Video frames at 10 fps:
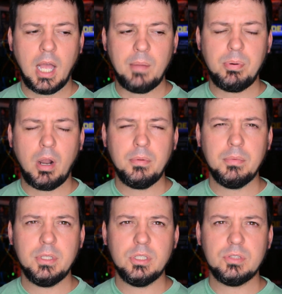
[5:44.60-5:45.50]
I
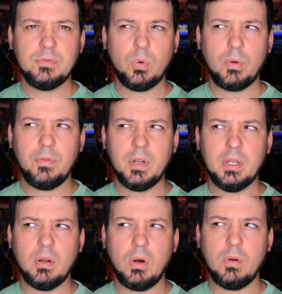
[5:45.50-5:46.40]
probably just
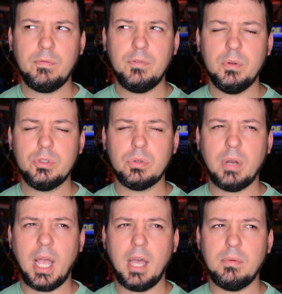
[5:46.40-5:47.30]
forfeited all future
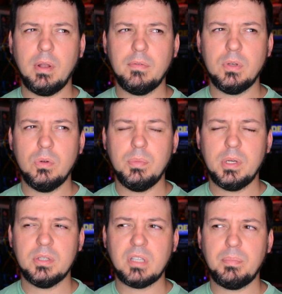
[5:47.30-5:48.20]
ad revenue
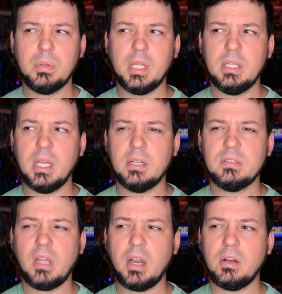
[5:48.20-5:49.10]
because I played that
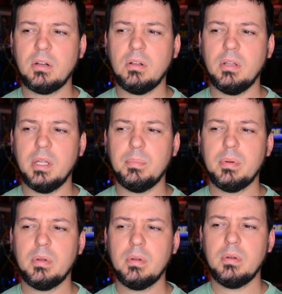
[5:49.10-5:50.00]
entire clip.
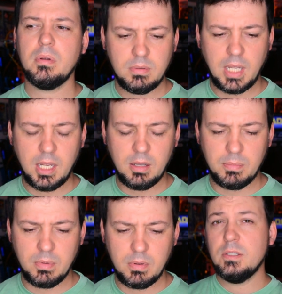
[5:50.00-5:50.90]
Damn.
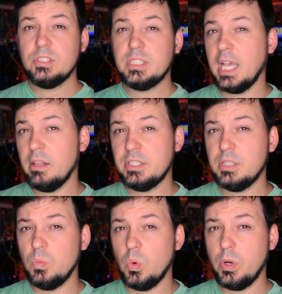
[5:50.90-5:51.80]
Skeleton
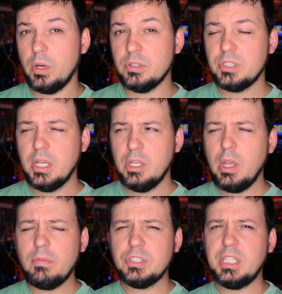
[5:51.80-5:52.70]
Warriors. You
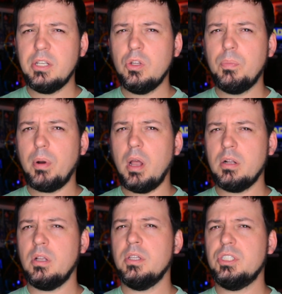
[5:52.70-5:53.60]
ever see a new
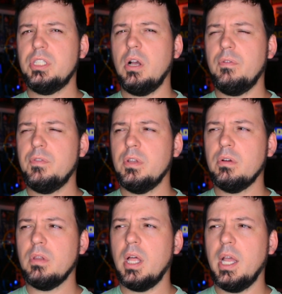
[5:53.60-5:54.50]
product on the shelf and you're
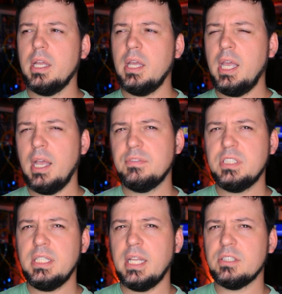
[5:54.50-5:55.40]
like, hey, I've
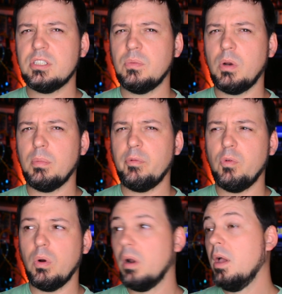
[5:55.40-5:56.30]
seen that somewhere
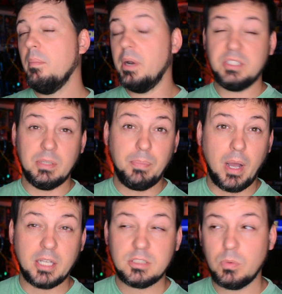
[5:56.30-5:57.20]
before, but it's
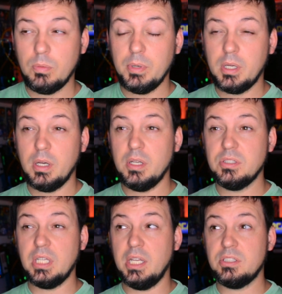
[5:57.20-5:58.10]
impossible
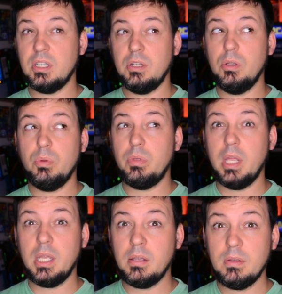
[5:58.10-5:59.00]
because it's a new
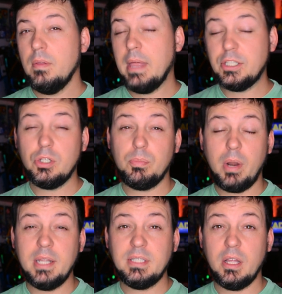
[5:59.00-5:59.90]
thing? That's your
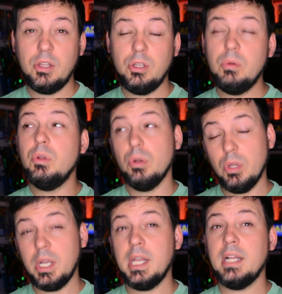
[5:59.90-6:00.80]
brain telling you you're
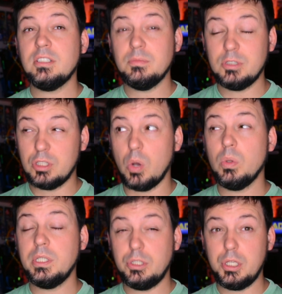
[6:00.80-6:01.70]
looking at some
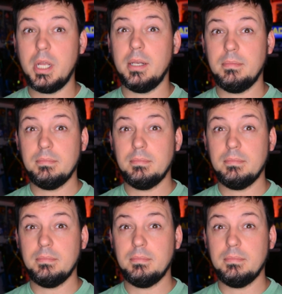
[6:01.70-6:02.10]
stolen shit.